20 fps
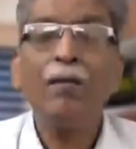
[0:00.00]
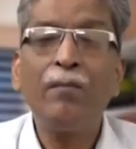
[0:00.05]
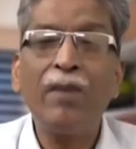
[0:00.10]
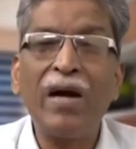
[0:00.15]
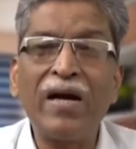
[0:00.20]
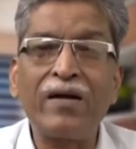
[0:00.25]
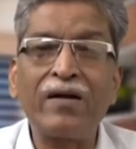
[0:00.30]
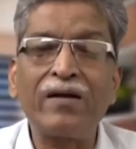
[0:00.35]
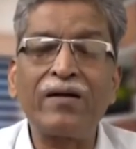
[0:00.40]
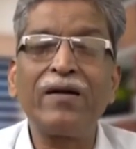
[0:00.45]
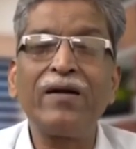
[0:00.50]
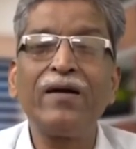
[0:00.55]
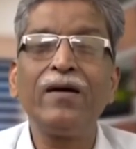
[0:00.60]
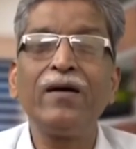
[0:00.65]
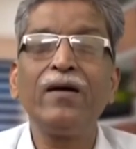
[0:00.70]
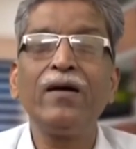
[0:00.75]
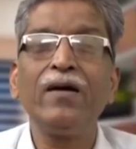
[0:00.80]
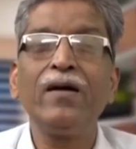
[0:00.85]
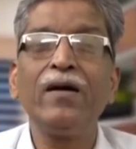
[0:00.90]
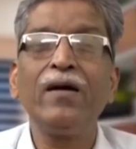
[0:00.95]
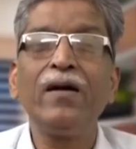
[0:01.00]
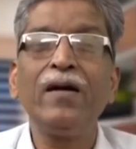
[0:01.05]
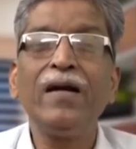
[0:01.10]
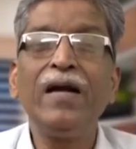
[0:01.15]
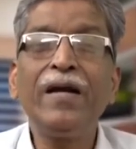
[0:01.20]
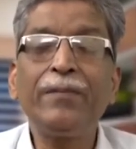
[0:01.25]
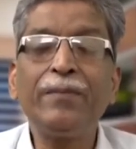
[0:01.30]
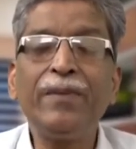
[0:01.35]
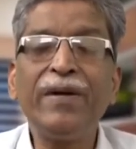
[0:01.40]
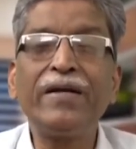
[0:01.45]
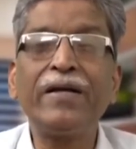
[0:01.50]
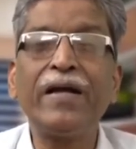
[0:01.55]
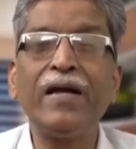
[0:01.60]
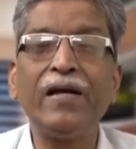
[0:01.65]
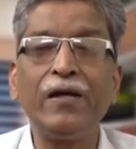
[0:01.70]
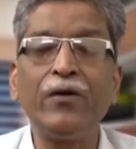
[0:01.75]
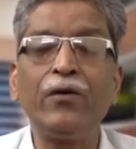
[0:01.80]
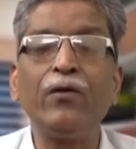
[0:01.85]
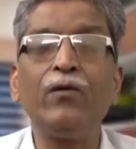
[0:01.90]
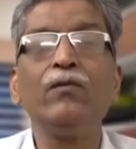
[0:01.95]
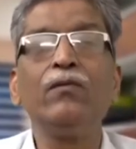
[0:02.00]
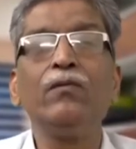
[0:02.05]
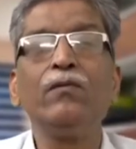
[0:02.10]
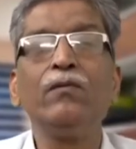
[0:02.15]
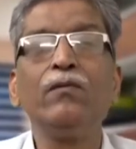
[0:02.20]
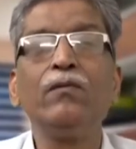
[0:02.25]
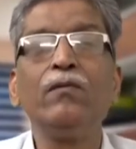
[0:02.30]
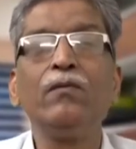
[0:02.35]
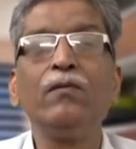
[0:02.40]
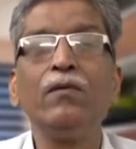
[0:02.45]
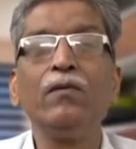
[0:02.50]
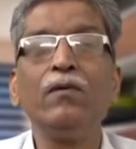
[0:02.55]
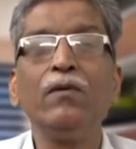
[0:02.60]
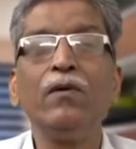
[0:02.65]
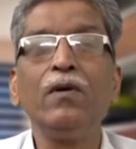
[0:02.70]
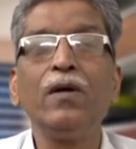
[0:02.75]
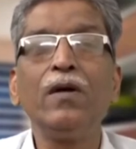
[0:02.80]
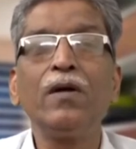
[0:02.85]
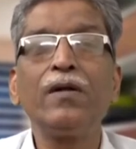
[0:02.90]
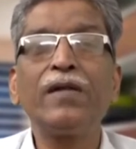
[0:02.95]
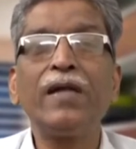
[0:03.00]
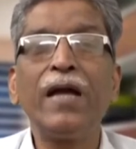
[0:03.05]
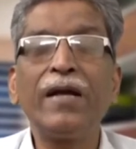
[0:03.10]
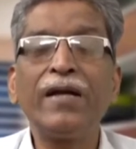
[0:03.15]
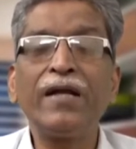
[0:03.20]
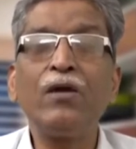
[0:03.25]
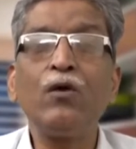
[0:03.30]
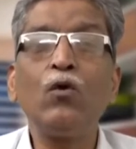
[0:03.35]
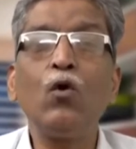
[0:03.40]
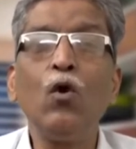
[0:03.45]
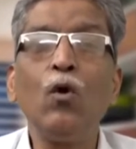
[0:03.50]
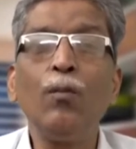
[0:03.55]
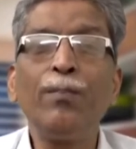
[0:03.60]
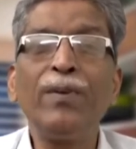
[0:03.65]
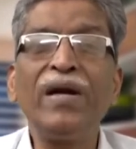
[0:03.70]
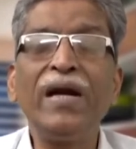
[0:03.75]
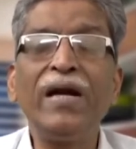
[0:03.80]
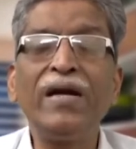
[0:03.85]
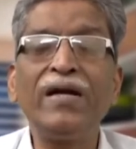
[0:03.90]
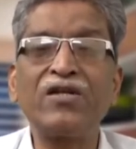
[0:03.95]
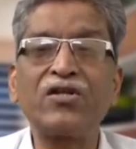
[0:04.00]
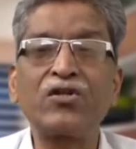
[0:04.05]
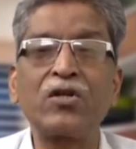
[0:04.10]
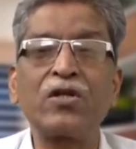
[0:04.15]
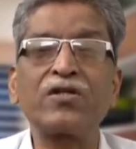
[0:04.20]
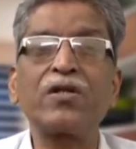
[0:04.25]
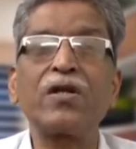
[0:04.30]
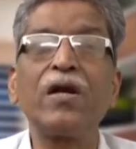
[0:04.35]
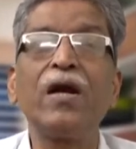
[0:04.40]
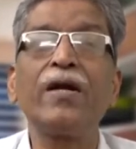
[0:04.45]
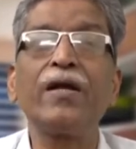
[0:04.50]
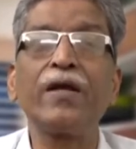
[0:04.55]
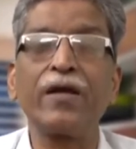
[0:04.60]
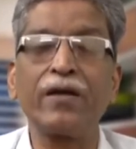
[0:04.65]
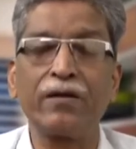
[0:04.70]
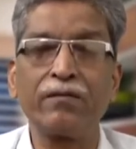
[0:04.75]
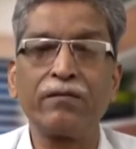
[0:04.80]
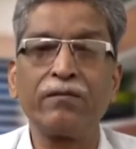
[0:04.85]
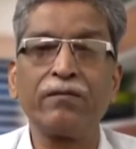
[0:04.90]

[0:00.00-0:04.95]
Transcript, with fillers: But let me tell you that in open and distance learning,